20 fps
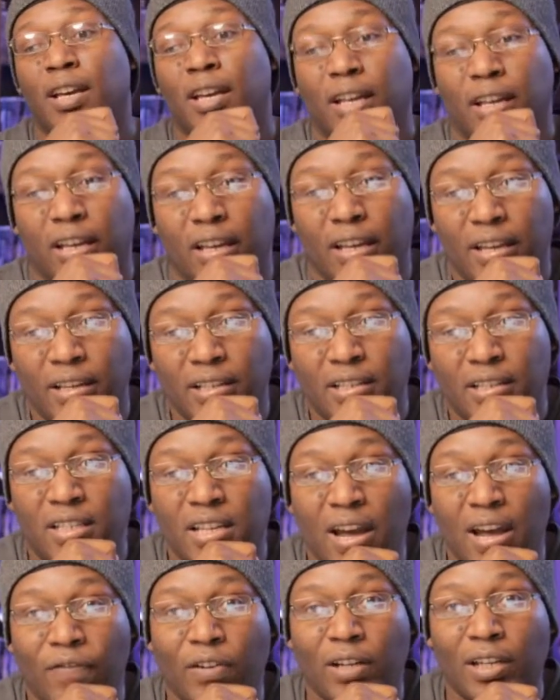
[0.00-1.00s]
he's
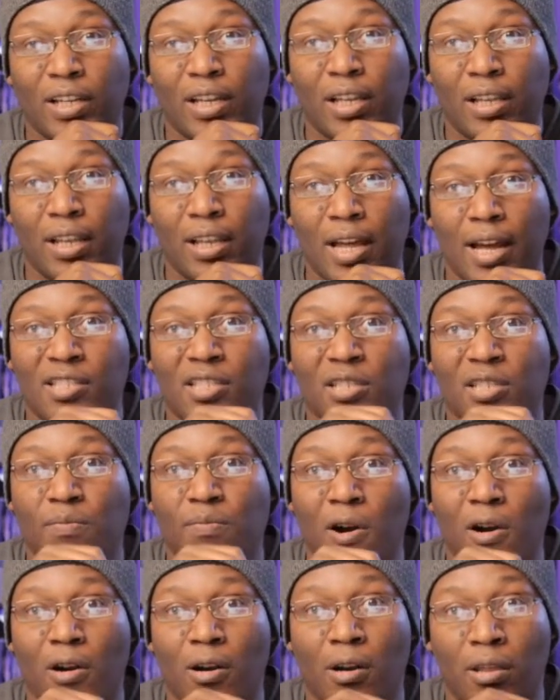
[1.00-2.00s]
definitely a lot
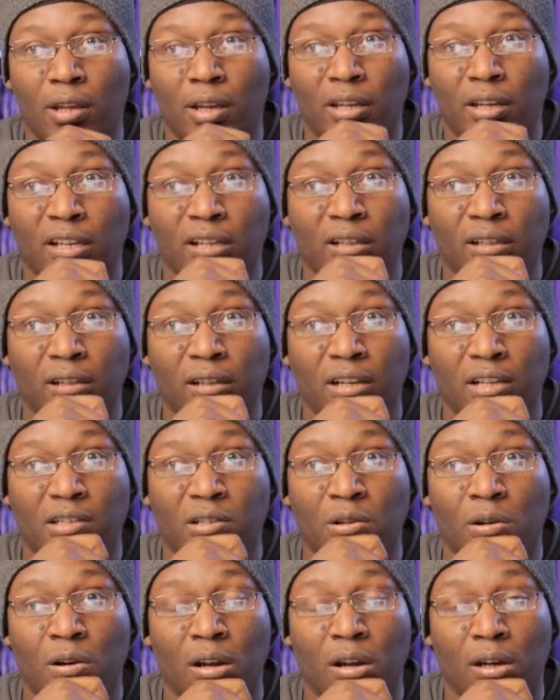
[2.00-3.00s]
smarter than he
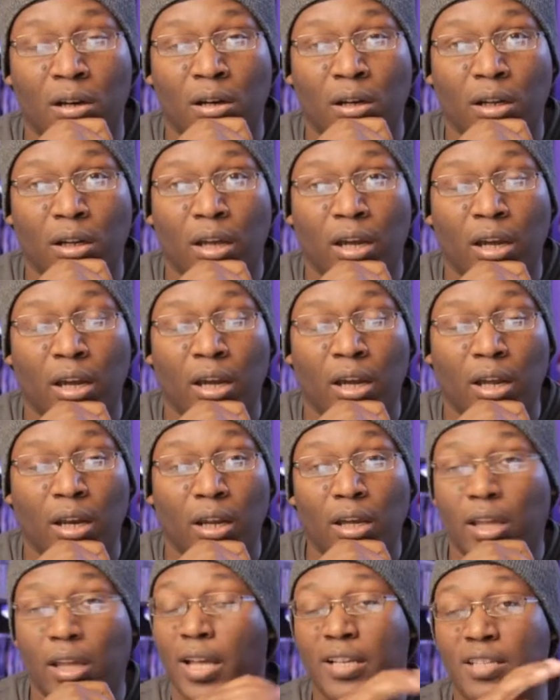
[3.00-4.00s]
leads on
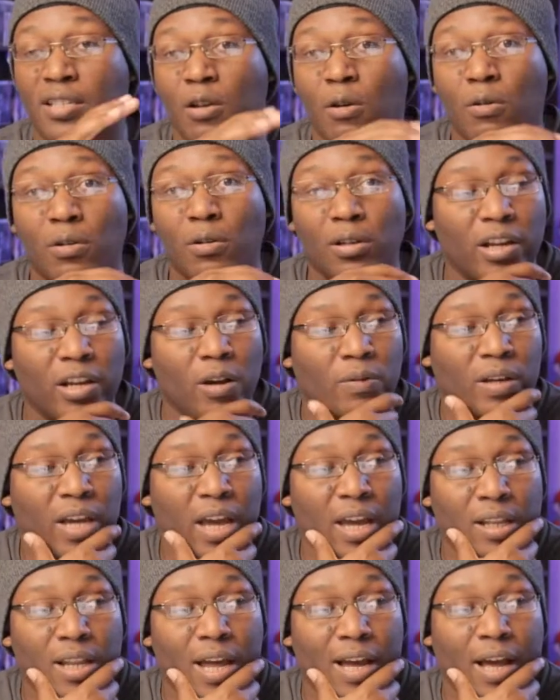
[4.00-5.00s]
and and that's totally
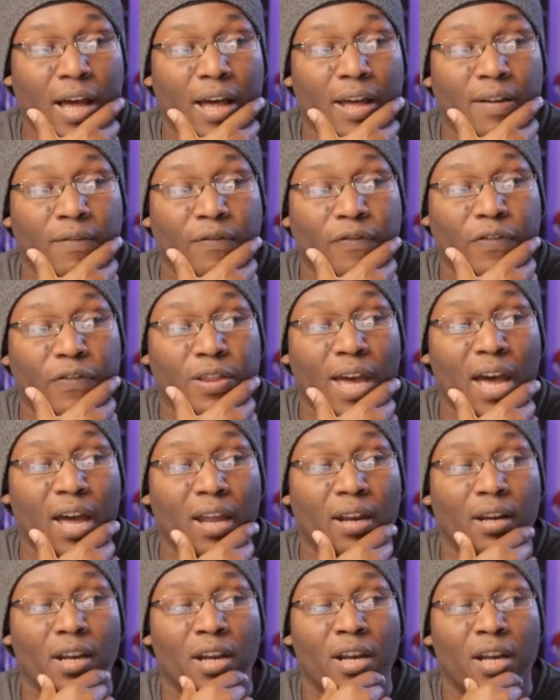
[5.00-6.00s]
okay like I, and for
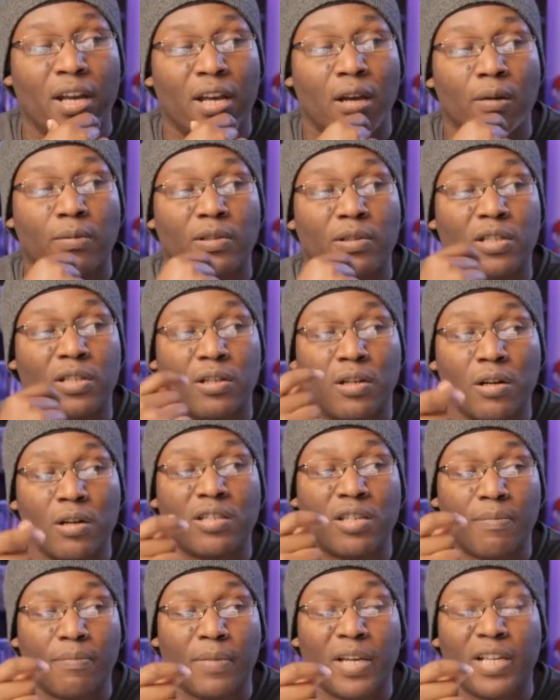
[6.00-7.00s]
that it was good
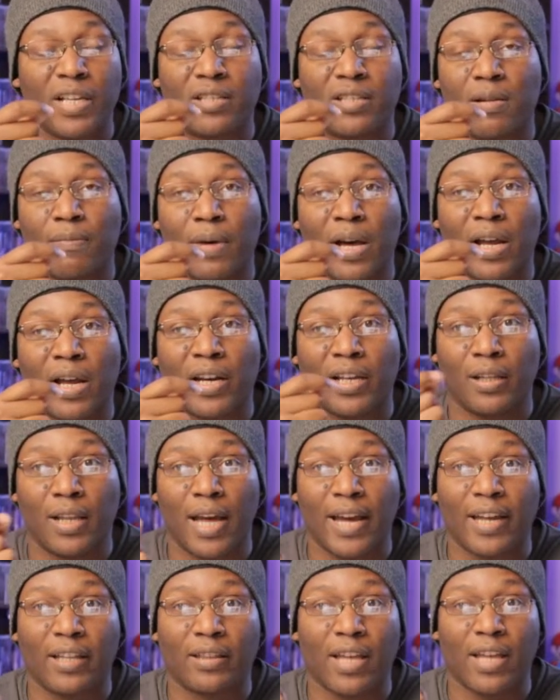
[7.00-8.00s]
to meet somebody
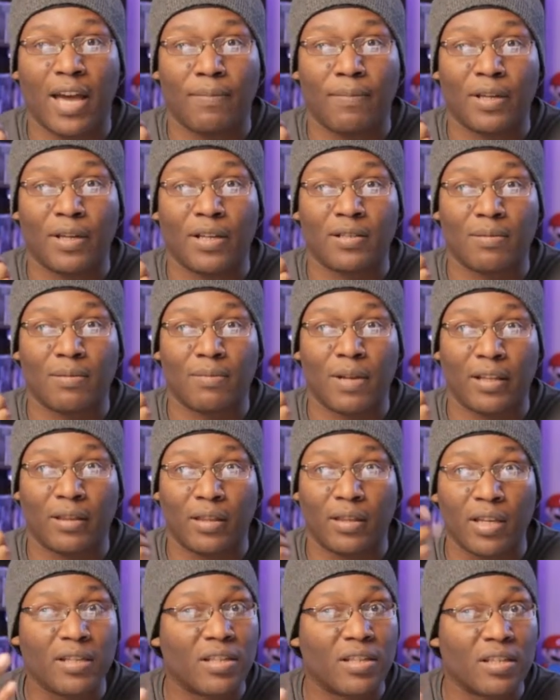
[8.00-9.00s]
like that because i'm like
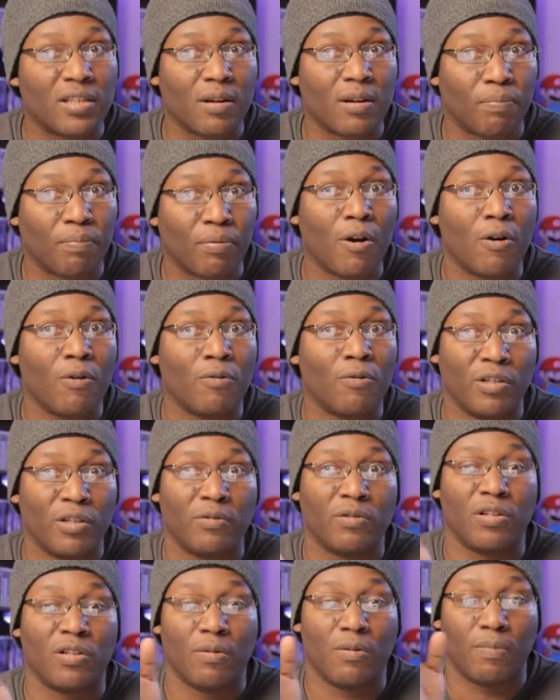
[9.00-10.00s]
this is a pro
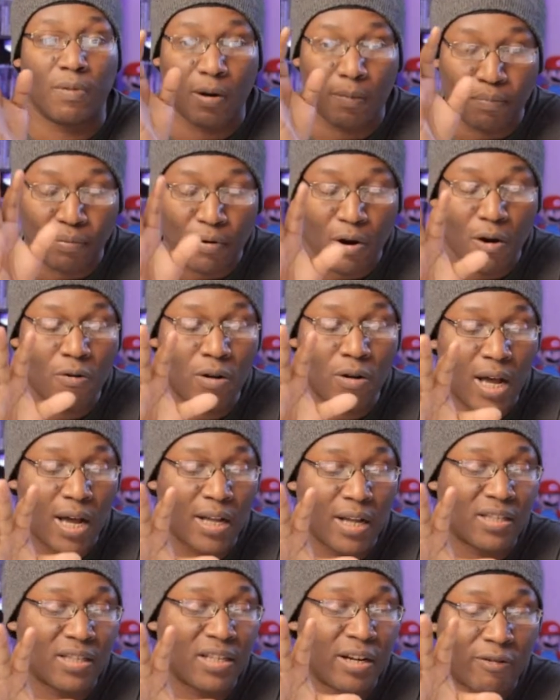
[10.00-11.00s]
youtuber a pro
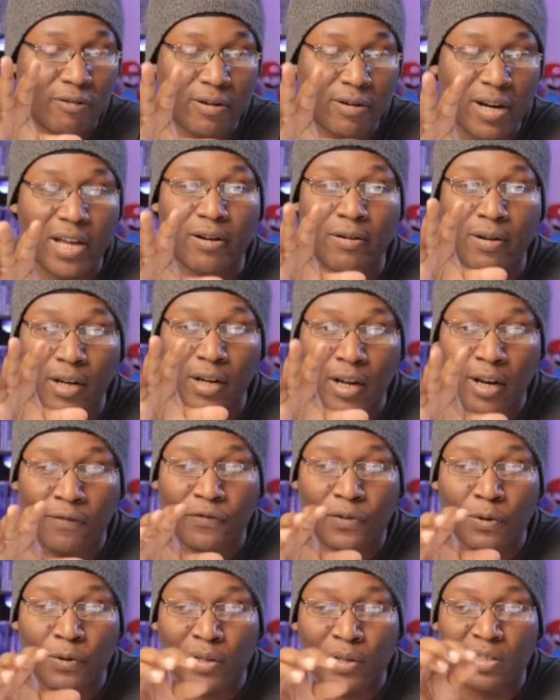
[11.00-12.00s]
content creator and
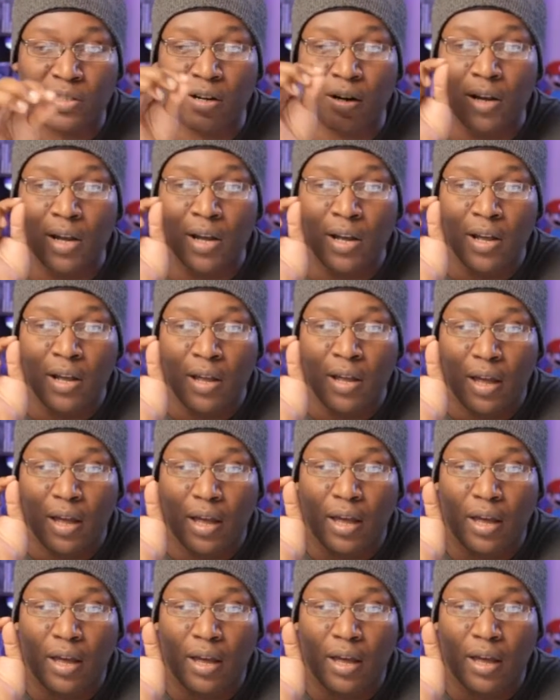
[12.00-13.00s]
influencer
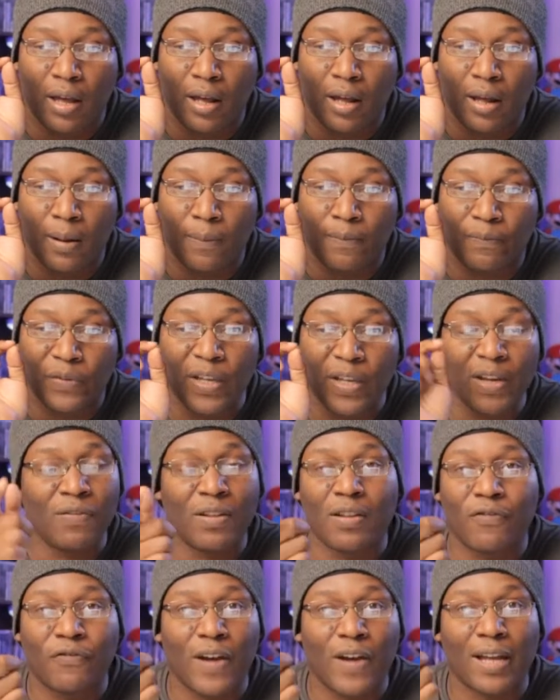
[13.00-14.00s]
and
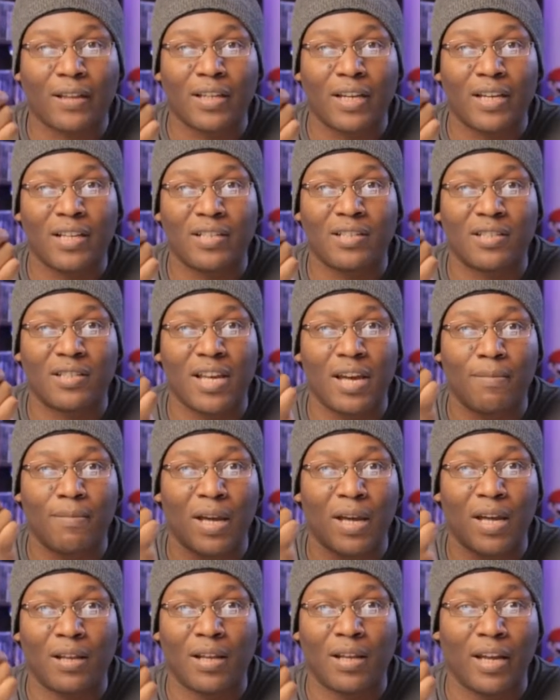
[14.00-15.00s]
even the fact that he said
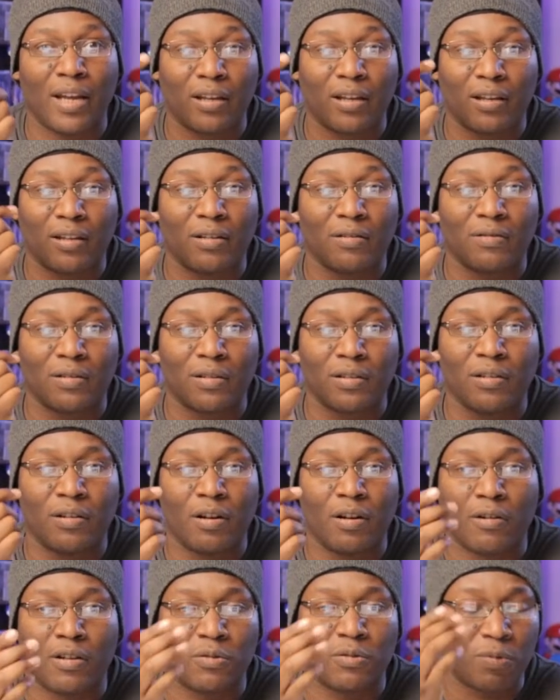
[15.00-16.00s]
man like you
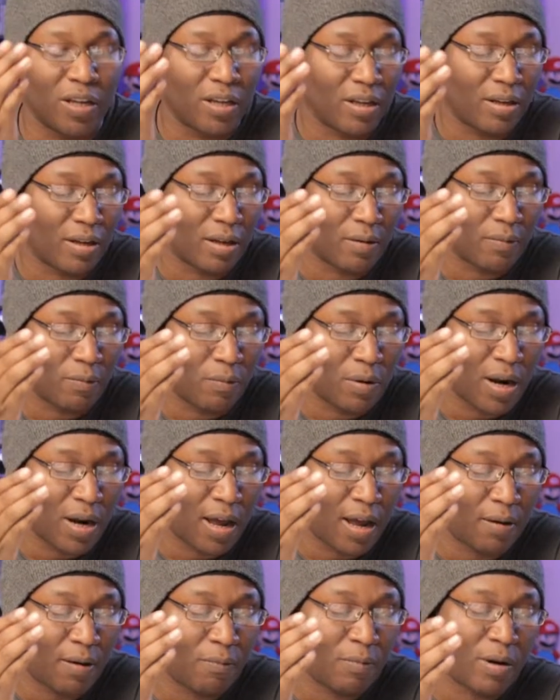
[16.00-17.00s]
know because we uh, when
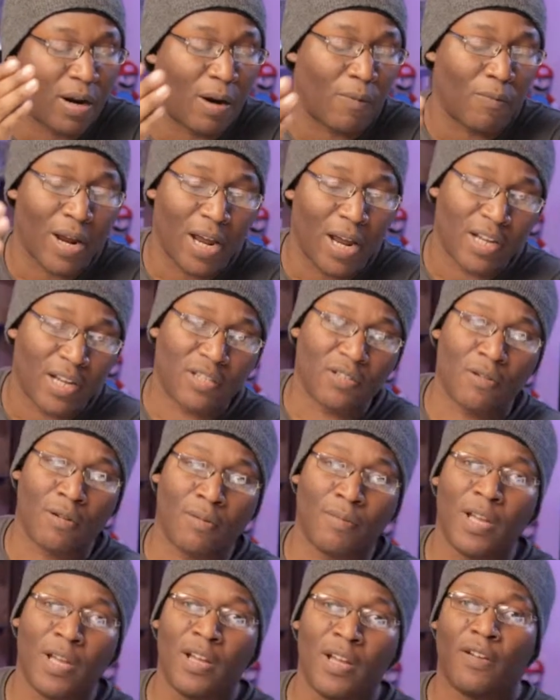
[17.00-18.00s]
i when i ran into
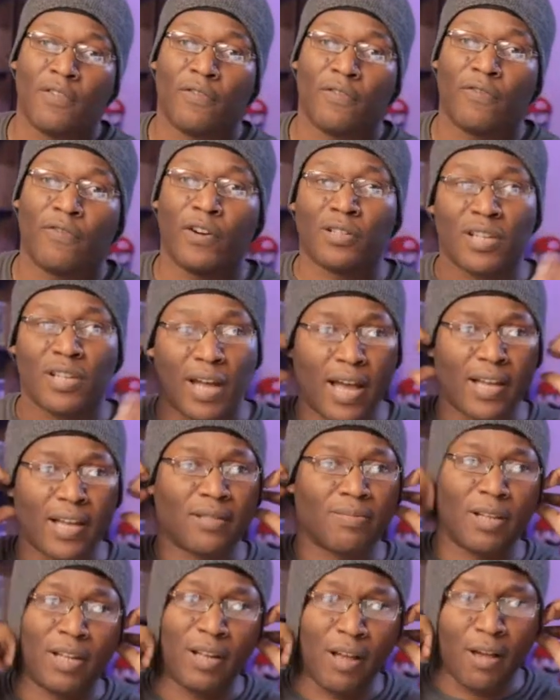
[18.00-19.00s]
him first thing I
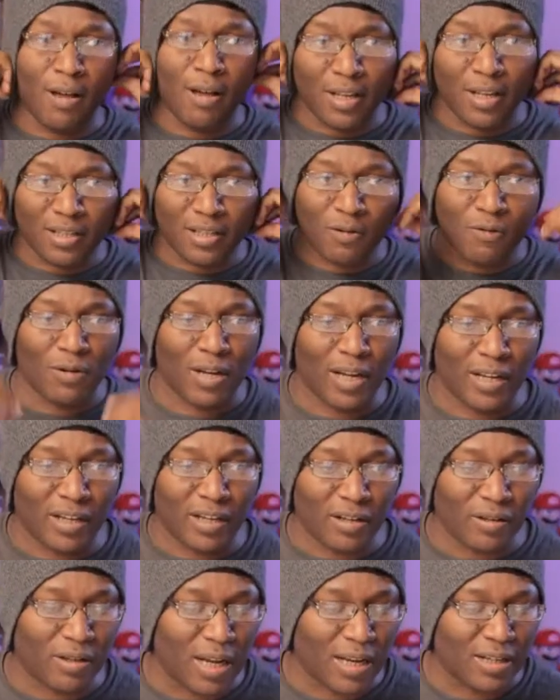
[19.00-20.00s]
asked him, like, oh, that's cool. Like,
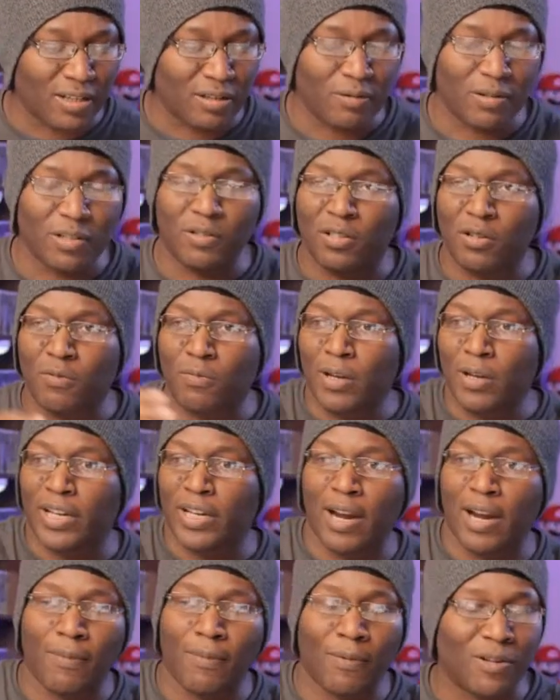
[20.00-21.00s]
you guys doing YouTube? What
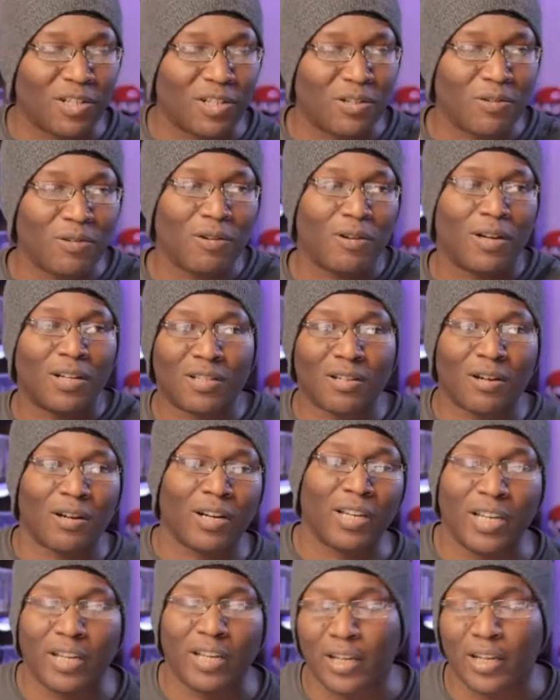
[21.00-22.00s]
camera are you shooting on? I
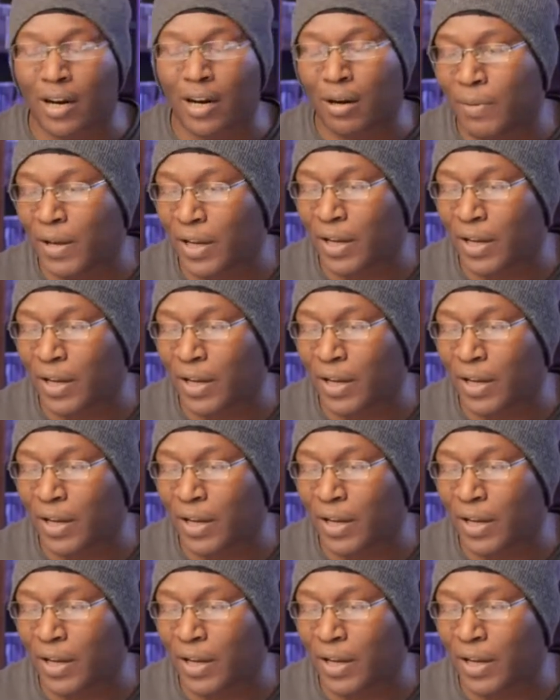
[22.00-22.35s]
started geeking out about